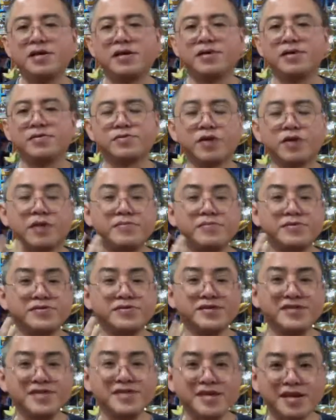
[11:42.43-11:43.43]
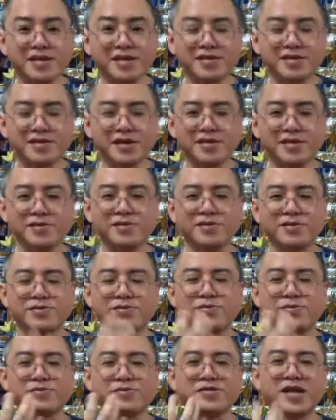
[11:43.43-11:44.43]
And also I'm not eating anything, there's
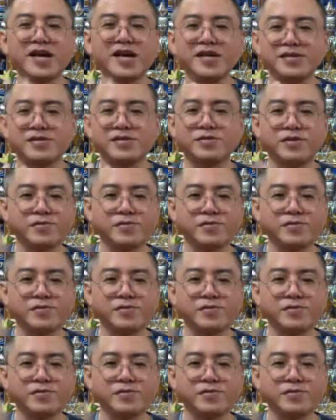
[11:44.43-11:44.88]
no taste.